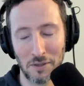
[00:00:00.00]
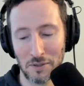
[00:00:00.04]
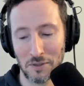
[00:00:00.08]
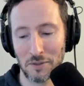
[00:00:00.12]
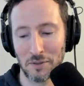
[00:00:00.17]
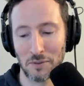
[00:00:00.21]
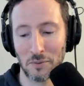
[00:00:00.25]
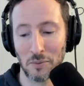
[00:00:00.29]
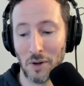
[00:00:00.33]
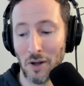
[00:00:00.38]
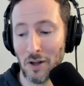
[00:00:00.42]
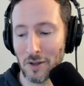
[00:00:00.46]

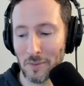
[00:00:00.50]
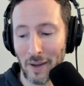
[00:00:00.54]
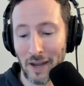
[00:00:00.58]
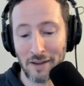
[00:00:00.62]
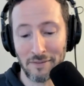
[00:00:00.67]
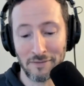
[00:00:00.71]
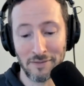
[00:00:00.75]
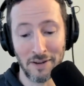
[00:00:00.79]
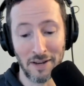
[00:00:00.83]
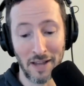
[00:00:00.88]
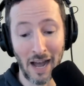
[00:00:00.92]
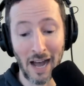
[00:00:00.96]
You're welcome. I
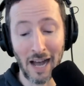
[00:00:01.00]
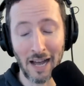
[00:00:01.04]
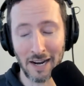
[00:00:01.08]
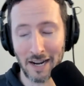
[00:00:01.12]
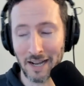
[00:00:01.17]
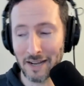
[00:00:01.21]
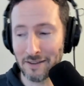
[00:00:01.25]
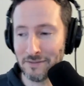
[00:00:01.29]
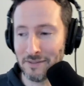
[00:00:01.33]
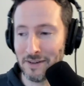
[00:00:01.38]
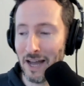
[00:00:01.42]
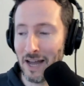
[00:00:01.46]
have
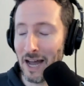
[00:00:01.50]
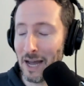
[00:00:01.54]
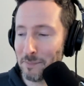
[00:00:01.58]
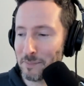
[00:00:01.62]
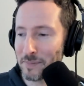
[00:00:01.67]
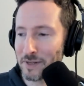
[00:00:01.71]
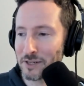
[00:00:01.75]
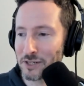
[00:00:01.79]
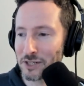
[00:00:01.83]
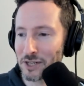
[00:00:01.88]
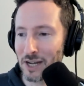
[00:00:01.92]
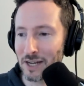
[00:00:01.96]
not
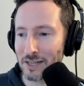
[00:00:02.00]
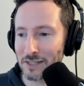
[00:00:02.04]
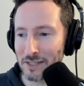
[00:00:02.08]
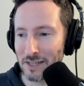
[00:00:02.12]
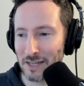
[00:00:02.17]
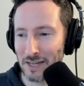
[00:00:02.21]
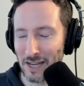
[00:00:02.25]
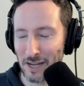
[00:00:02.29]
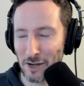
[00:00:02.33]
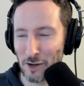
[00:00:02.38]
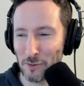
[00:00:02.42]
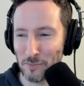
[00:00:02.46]
been shocked,
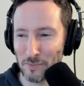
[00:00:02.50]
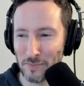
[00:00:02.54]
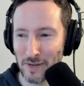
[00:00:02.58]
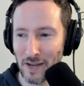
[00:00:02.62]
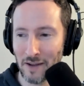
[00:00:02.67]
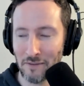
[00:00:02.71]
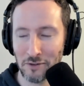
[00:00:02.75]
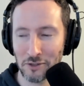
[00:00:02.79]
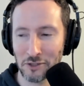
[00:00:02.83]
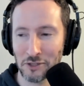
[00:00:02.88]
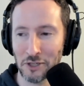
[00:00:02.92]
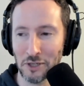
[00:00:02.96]
and I hope
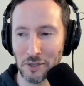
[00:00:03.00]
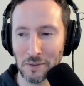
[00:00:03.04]
never to.